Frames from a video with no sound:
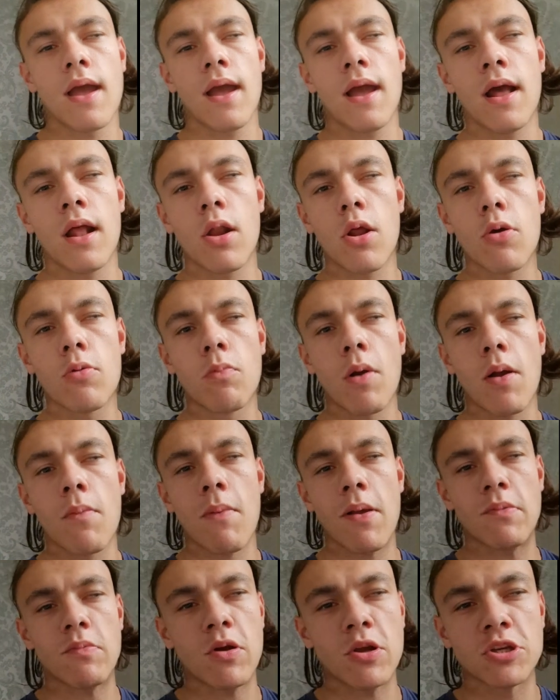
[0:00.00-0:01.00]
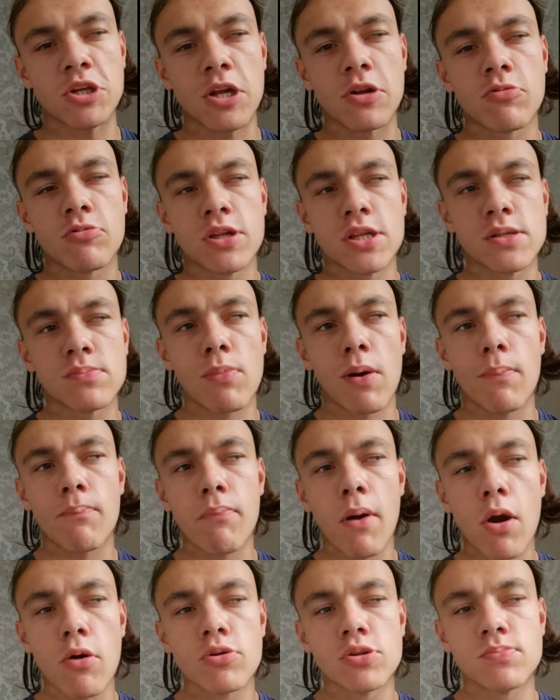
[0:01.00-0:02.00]
Hello, welcome back to my channel. This is my
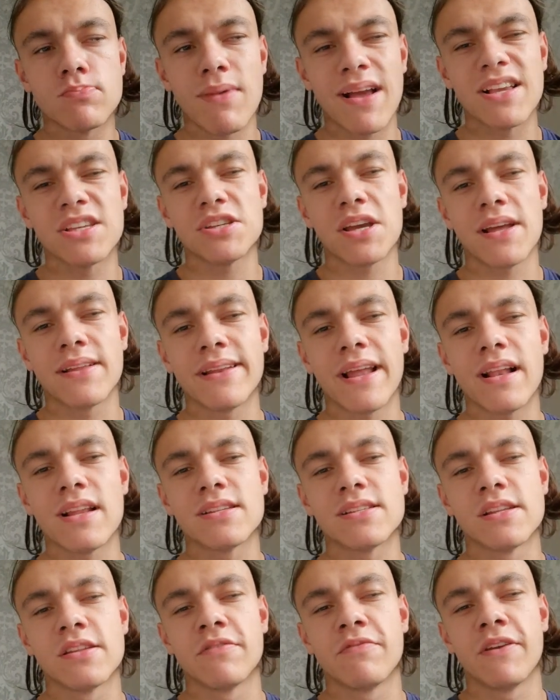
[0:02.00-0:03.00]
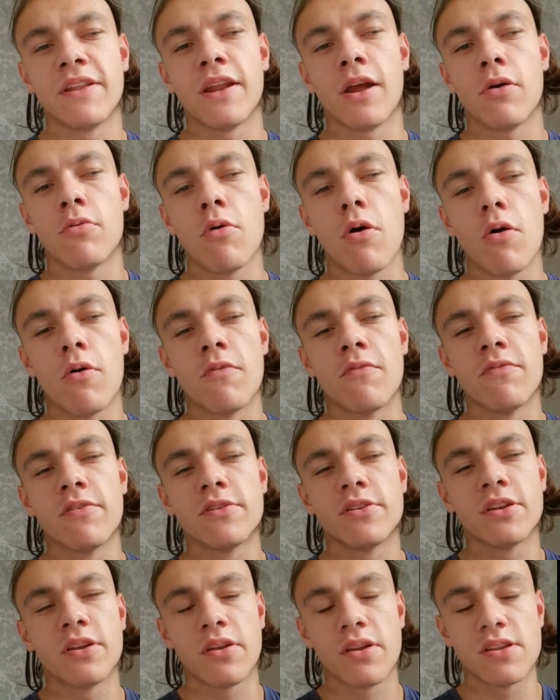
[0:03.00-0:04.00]
post-match analysis video of
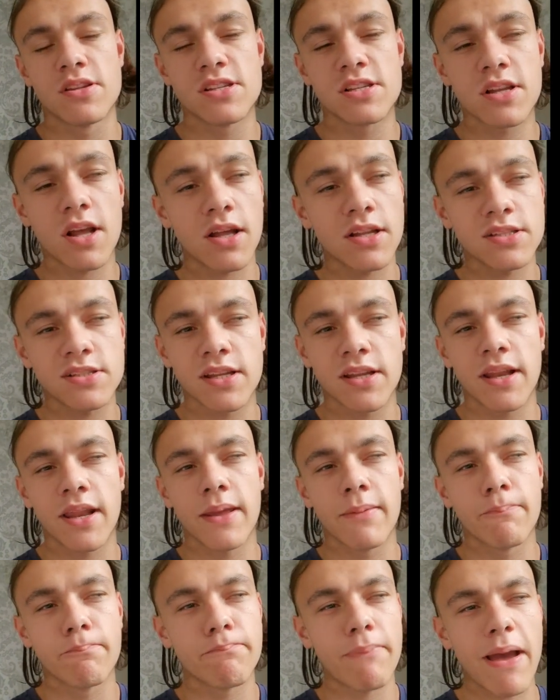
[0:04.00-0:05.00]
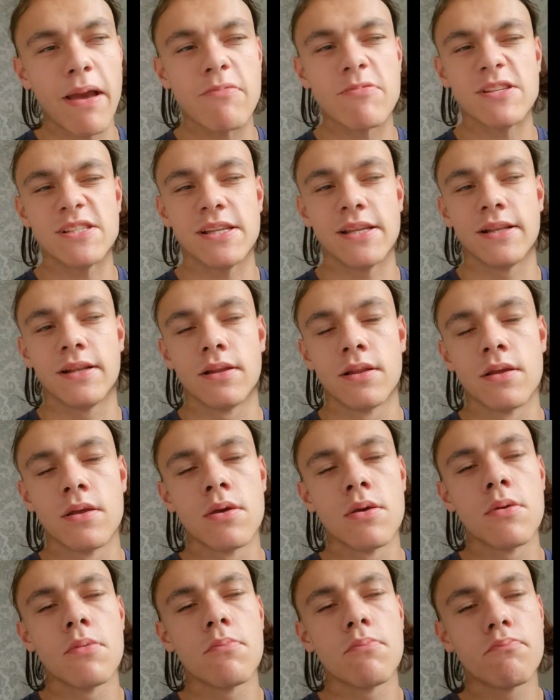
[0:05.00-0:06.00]
the disgusting, embarrassing
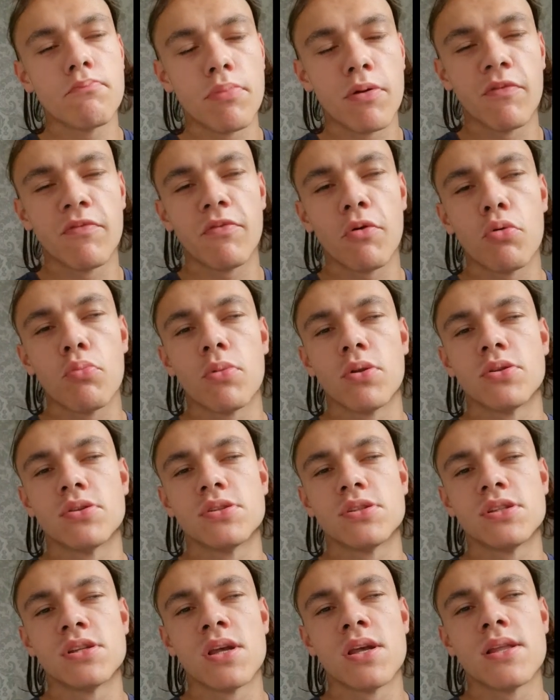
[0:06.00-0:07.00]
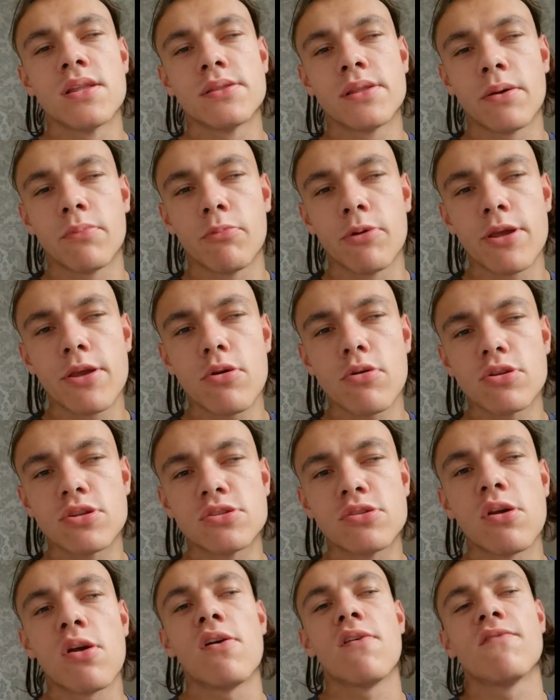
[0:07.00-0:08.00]
performance that we got
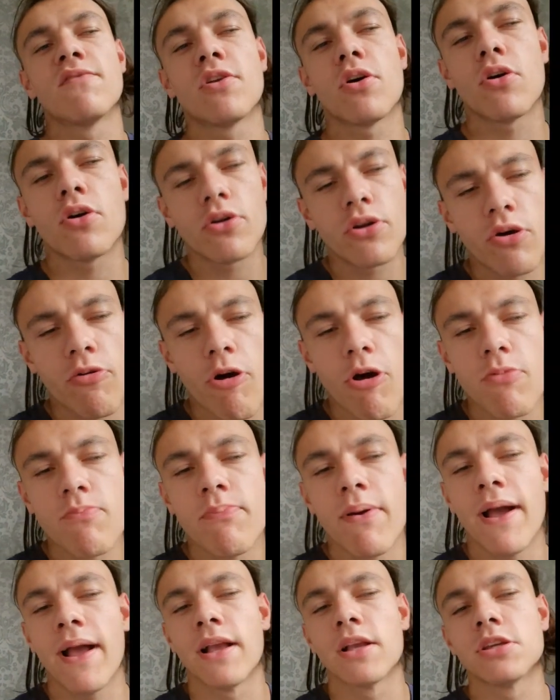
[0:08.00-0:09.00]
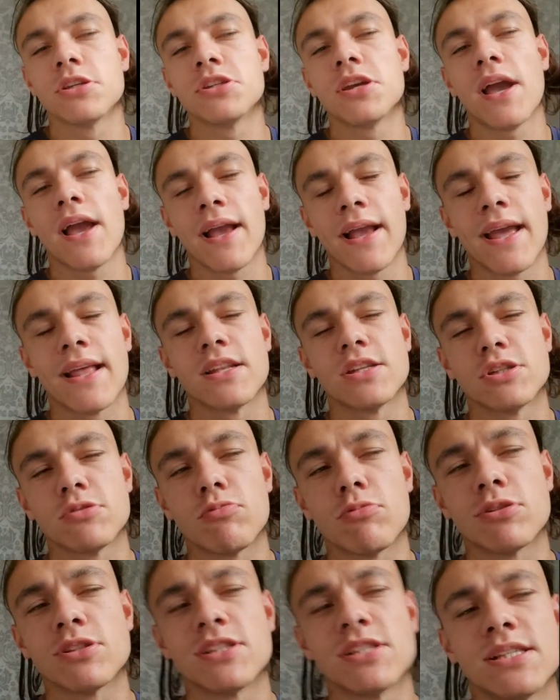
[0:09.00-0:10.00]
served on our own patch against
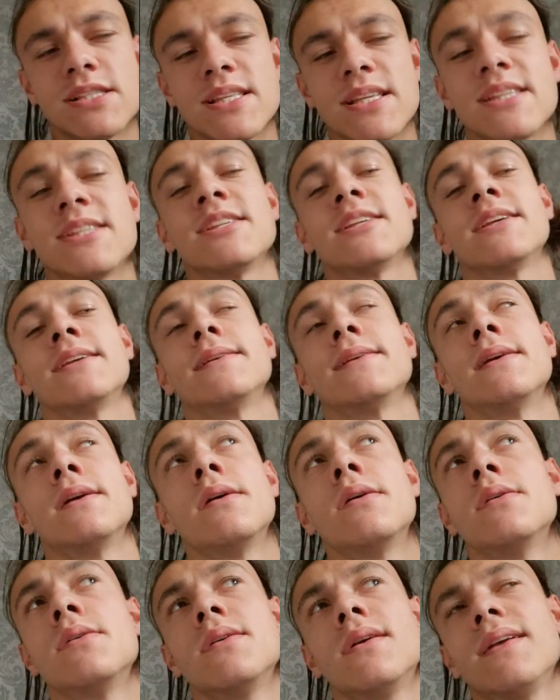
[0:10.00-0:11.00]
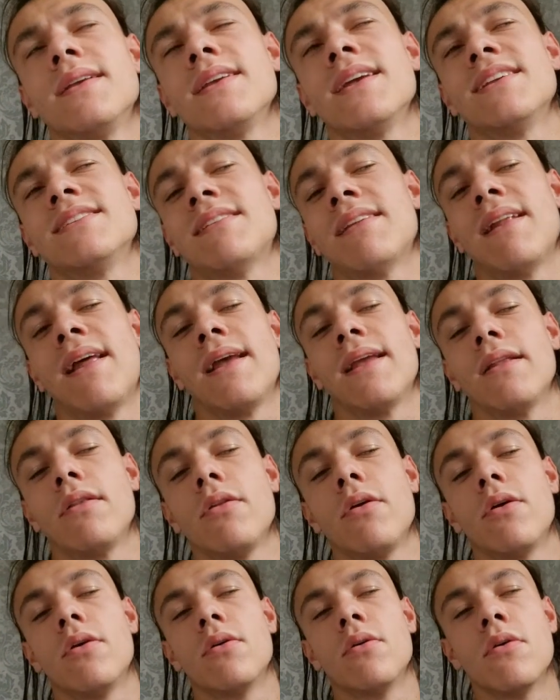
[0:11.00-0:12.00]
Swansea City yesterday.
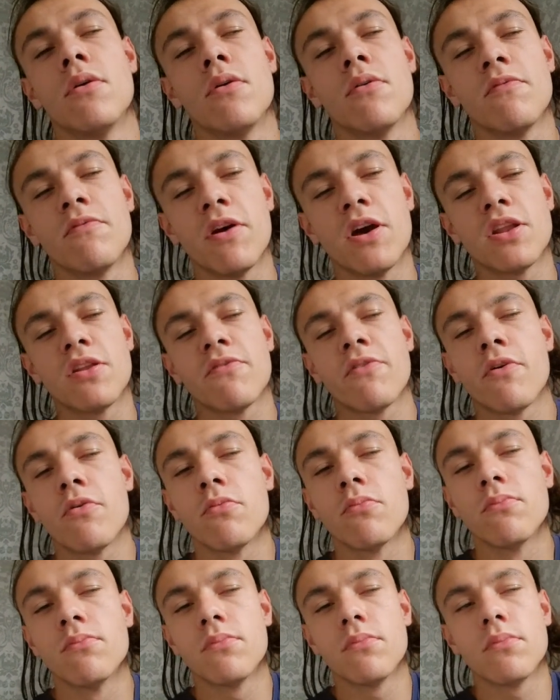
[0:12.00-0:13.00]
Look, first of all,